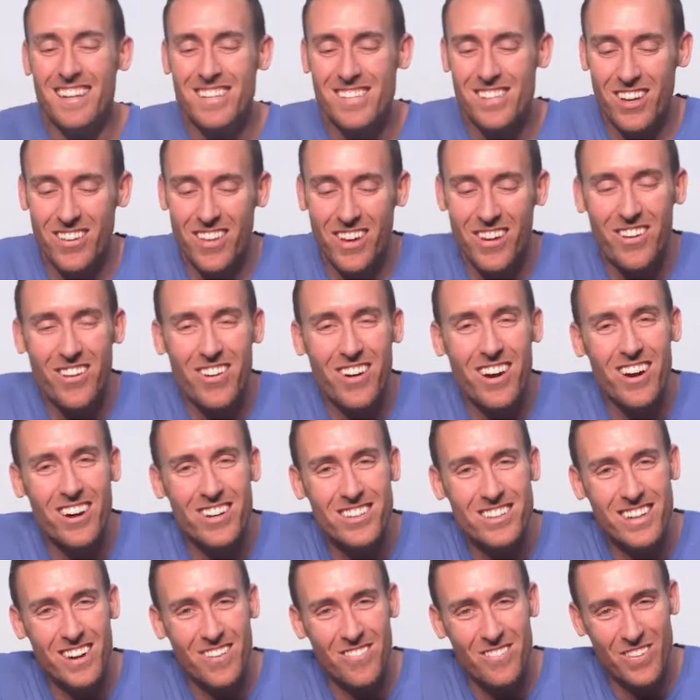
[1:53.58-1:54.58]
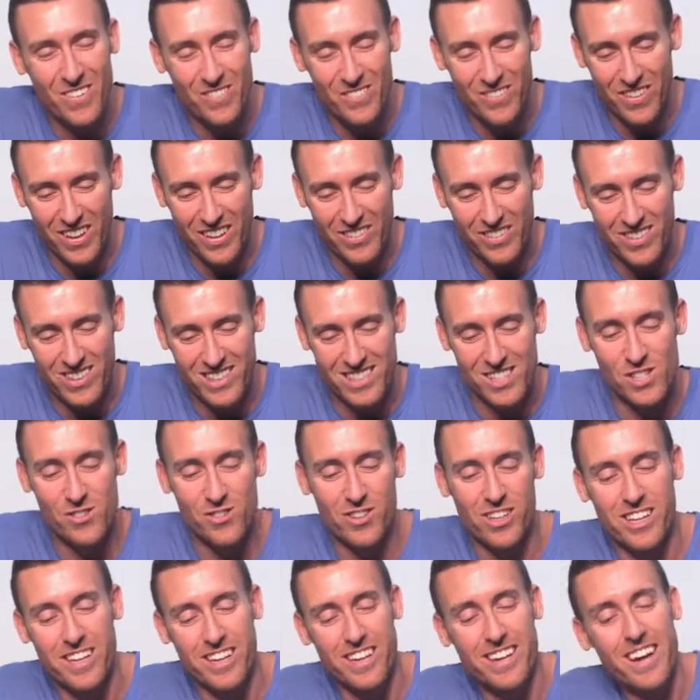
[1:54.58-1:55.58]
So they all come complete with this
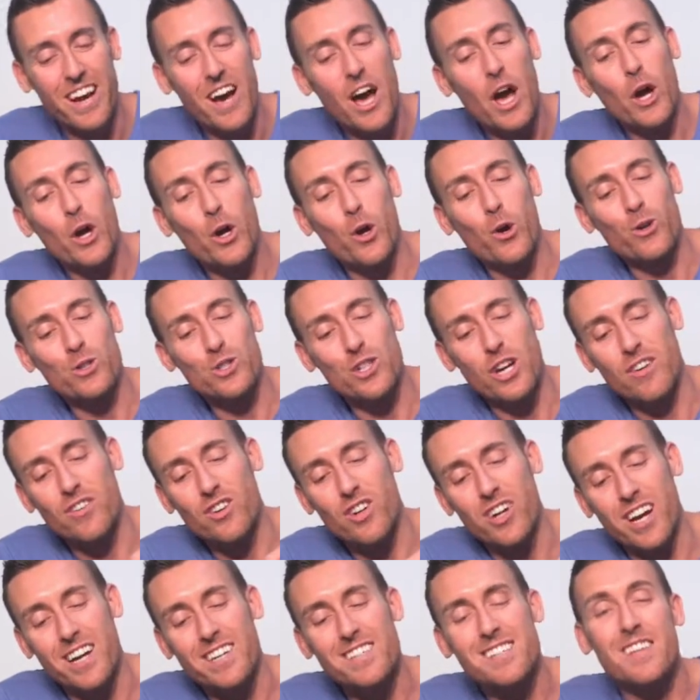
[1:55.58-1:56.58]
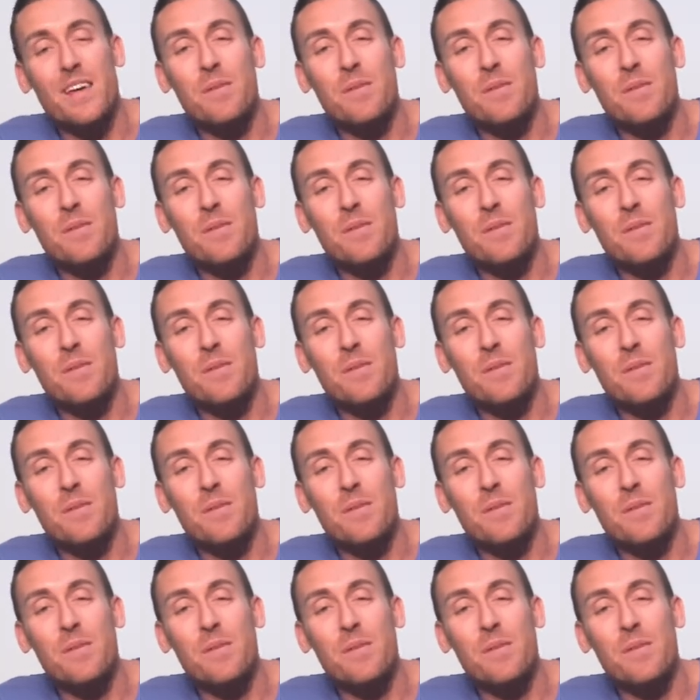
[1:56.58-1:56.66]
really cool travel case.